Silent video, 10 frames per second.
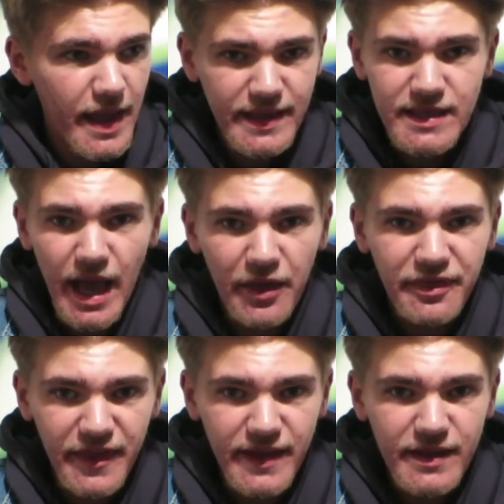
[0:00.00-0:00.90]

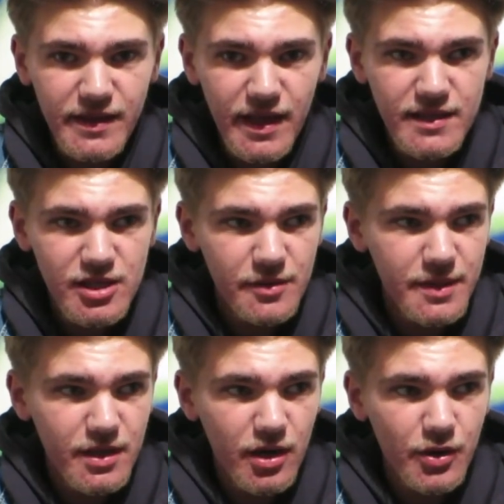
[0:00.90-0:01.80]
I think it's going to
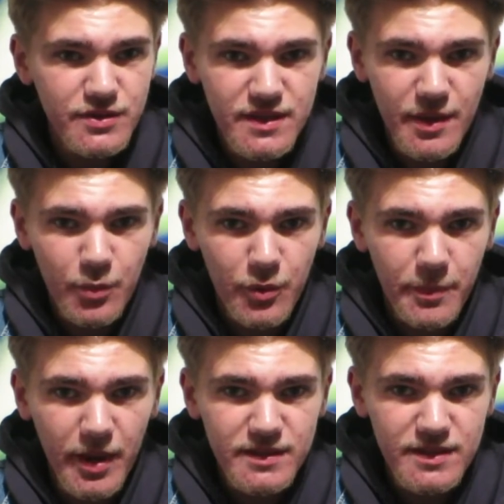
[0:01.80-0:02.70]
be closer than
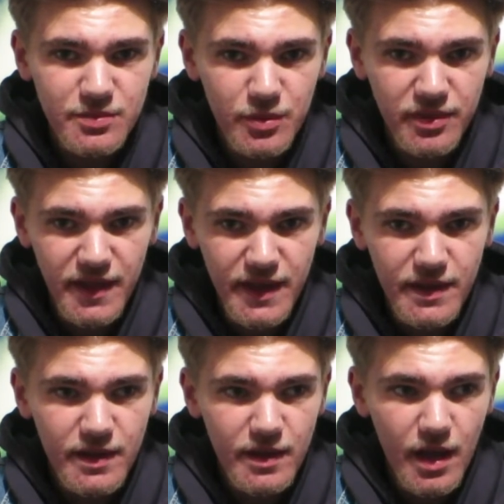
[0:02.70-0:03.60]
what pundits will
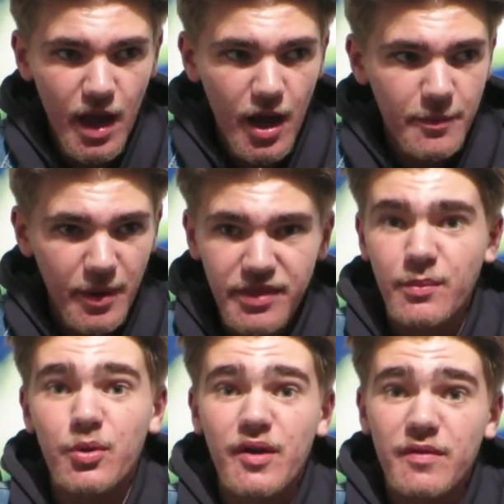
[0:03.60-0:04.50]
think. I
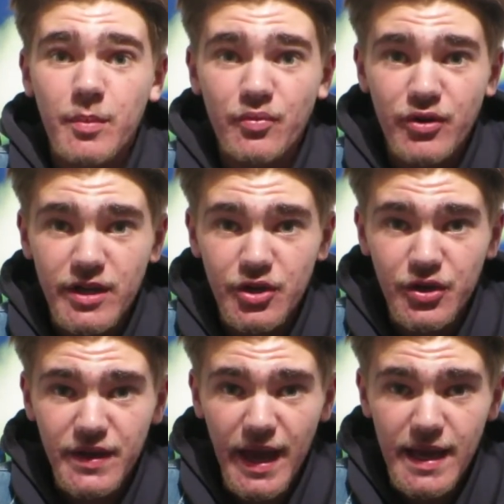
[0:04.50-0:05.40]
think we'll give them a really
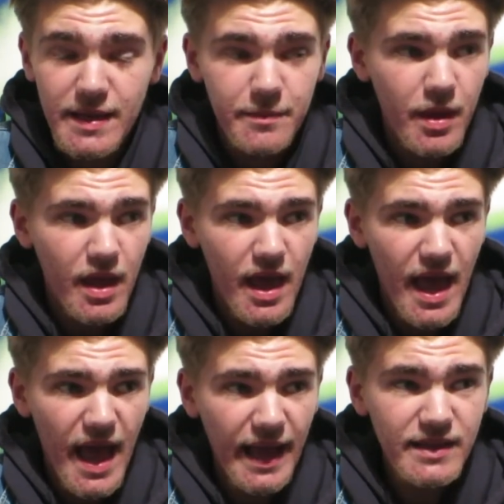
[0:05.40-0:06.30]
good game.
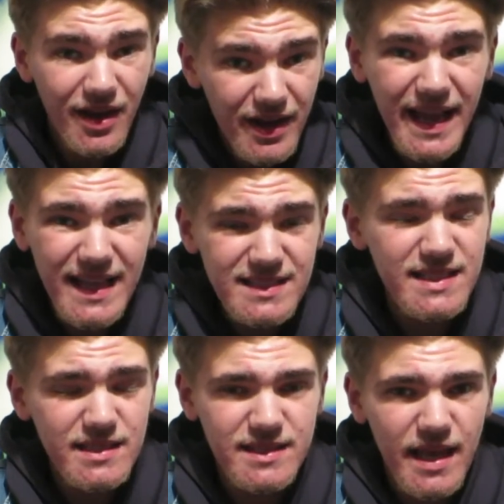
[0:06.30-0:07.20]
And I can
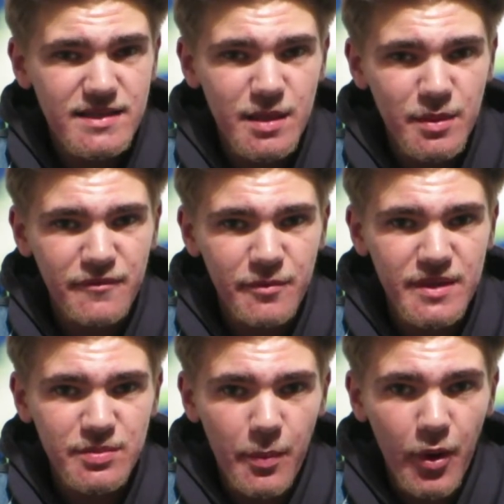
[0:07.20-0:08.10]
see us getting something from
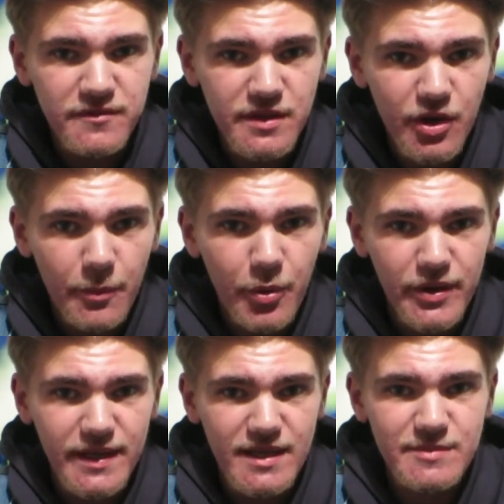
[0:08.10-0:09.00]
this one. Obviously, got a
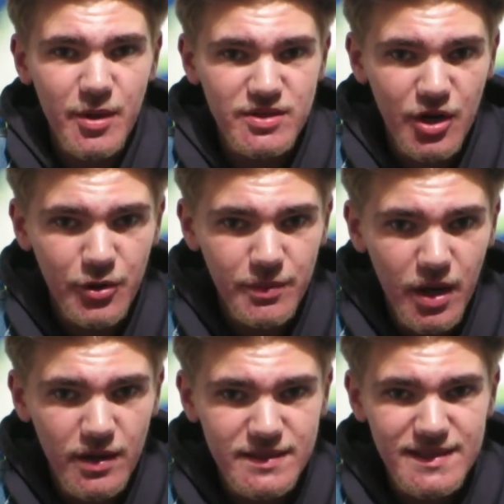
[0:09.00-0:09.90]
point against Spurs at home
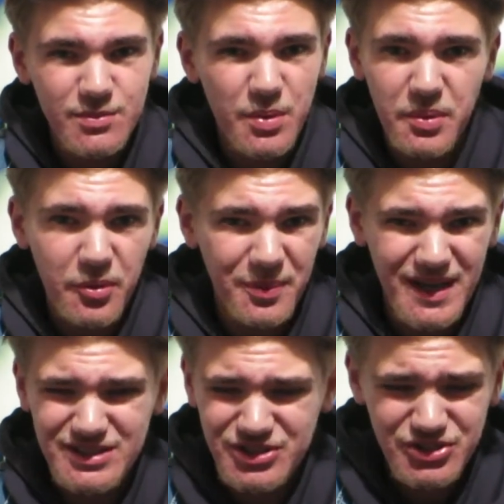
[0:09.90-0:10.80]
last season when we were
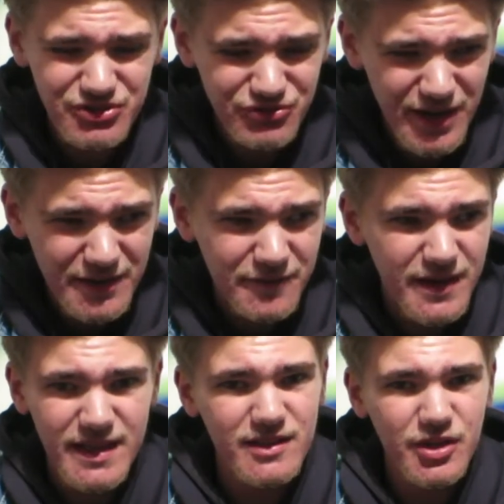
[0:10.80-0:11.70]
playing
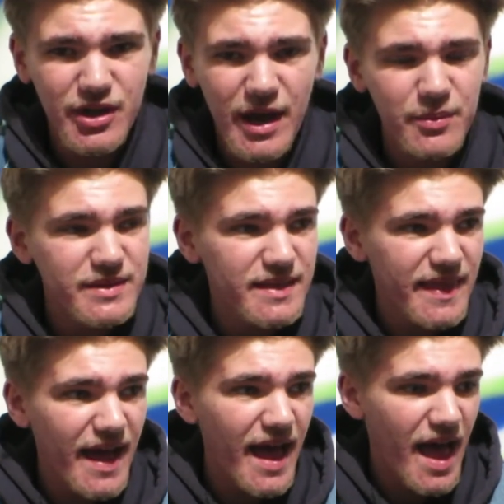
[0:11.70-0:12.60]
dreadfully. I don't know how we did
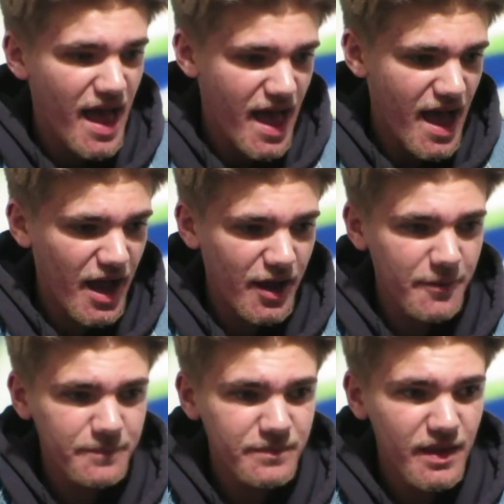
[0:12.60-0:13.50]
that.
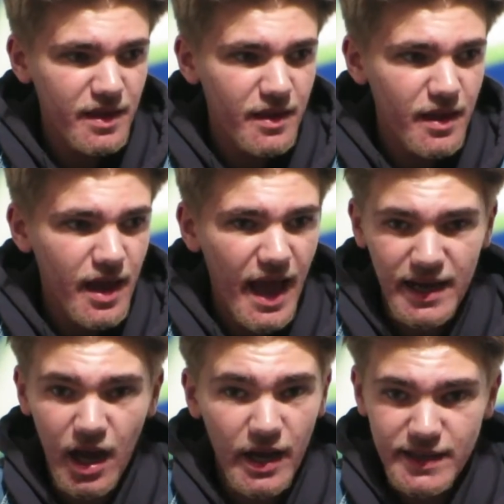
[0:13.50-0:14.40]

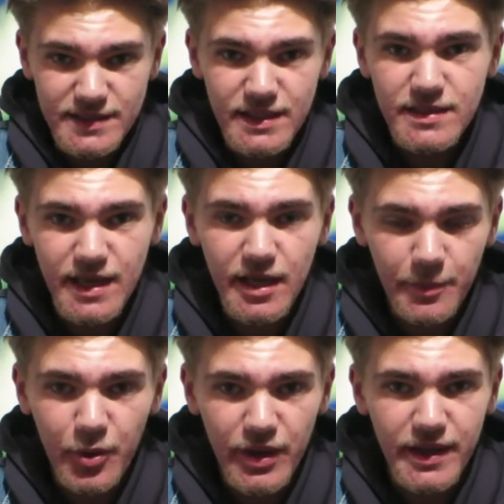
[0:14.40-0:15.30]
And I can see us getting a
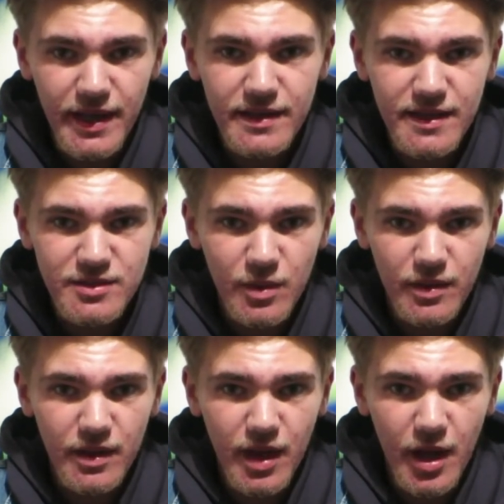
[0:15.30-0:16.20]
point again in this
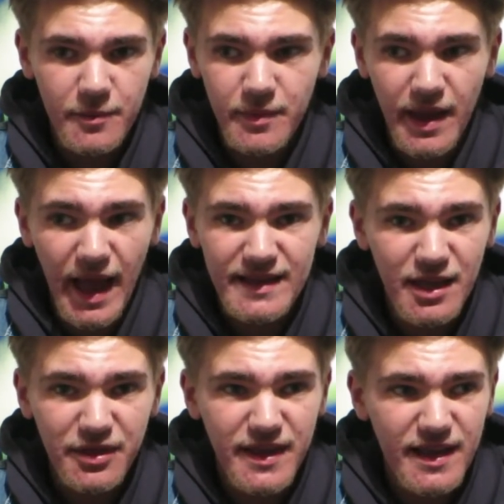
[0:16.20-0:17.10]
one. And
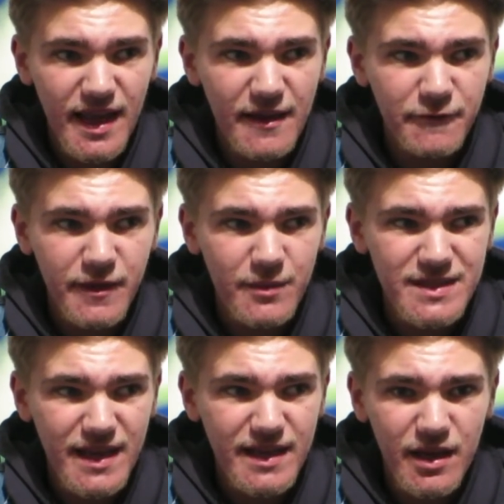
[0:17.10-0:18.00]
I think if there
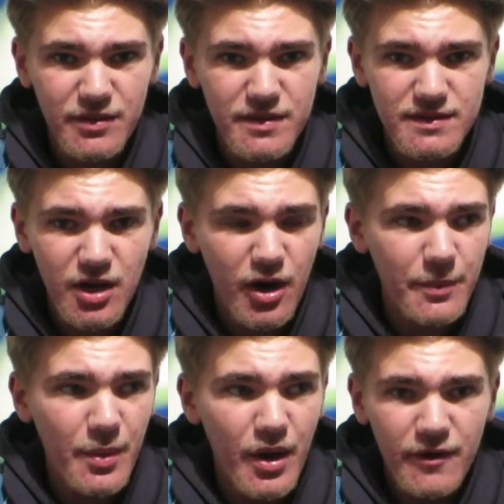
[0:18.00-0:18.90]
was any other
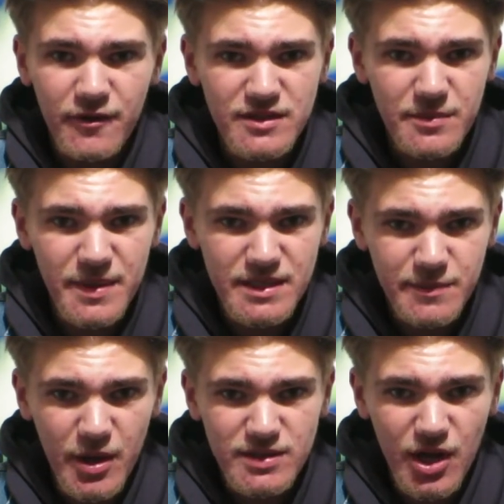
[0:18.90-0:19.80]
time for us to beat
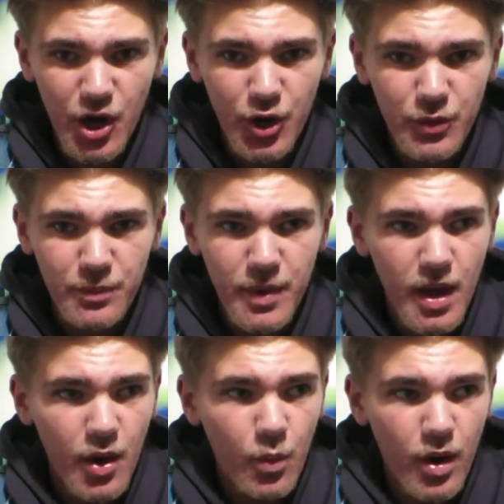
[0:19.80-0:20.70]
Spurs at home
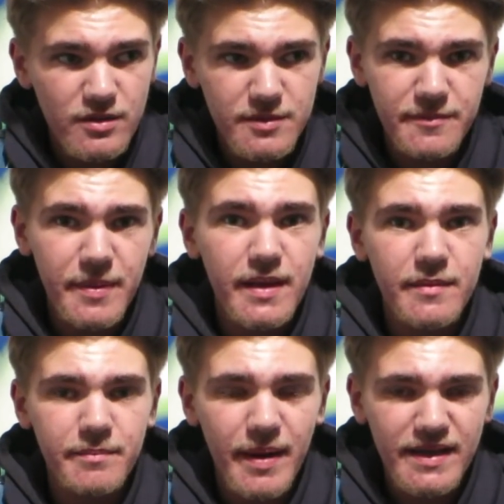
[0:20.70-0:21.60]
whilst we've
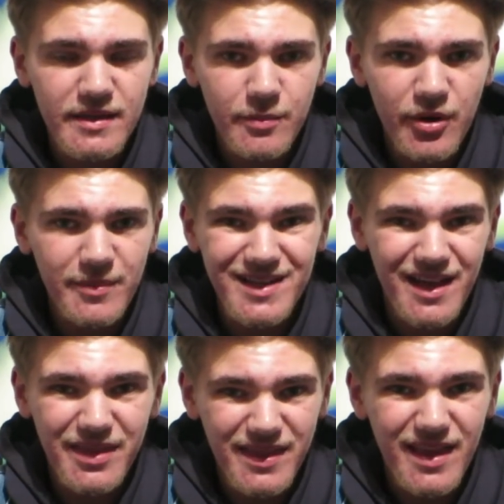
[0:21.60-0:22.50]
been back in the Premier
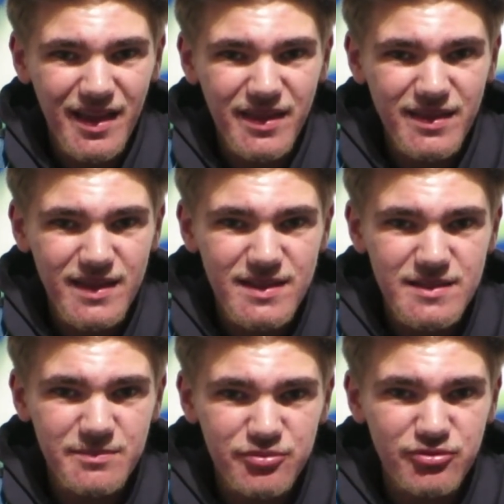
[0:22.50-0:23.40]
League, I think this
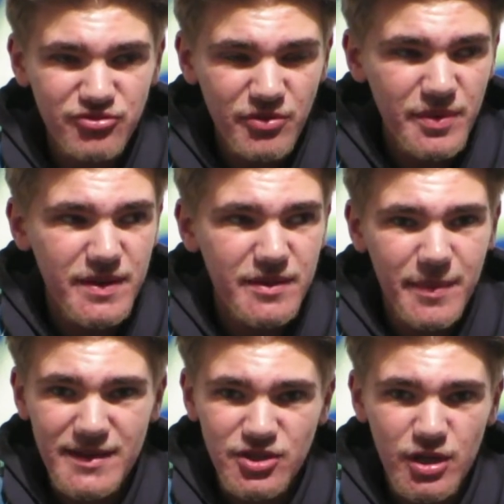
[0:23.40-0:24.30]
is probably the
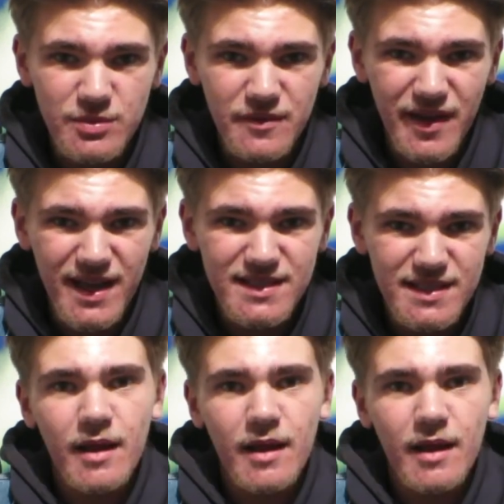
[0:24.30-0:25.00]
best chance we've had.